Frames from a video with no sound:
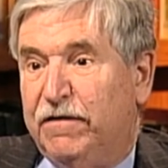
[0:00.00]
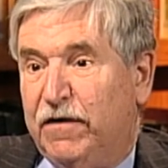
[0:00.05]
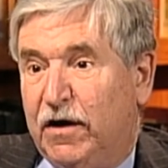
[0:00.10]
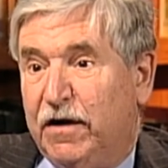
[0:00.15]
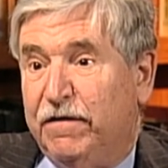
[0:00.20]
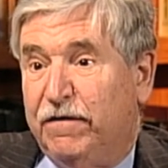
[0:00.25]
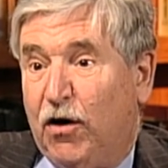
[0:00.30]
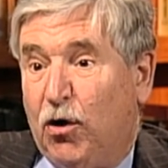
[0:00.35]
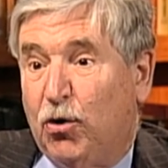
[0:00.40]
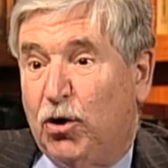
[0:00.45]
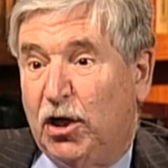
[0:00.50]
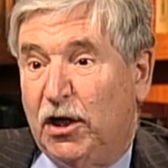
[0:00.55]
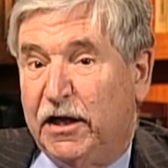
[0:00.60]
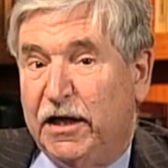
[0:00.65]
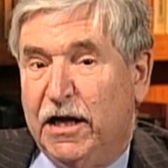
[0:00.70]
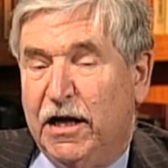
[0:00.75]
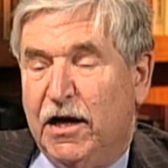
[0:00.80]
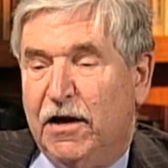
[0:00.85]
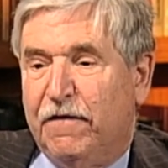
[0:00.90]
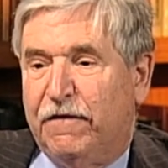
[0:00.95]
very
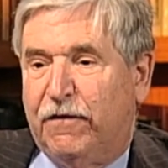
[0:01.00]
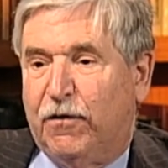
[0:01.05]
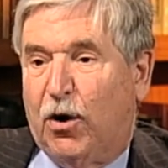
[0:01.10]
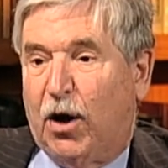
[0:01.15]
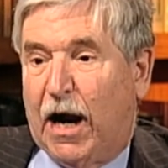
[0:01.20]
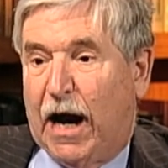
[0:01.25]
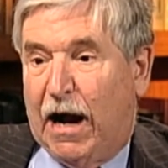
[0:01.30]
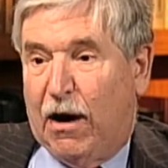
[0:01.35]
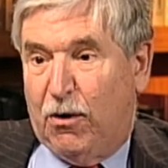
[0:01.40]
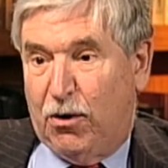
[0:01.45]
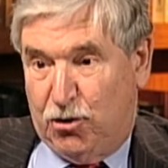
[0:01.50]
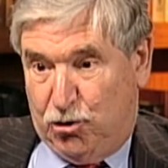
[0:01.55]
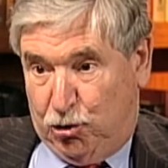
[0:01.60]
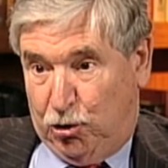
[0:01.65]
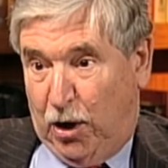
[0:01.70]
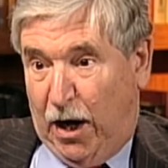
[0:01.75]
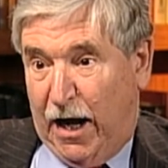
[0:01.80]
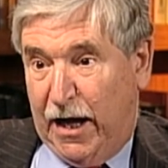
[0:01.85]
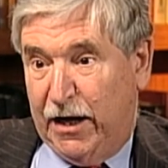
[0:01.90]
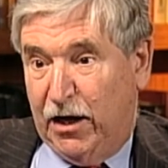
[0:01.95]
vocally for our
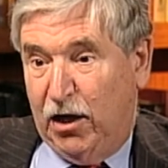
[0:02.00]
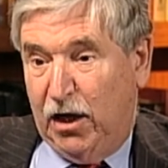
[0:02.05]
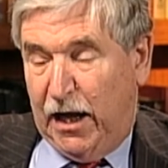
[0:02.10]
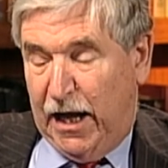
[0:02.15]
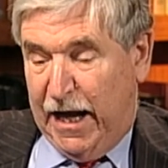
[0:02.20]
trial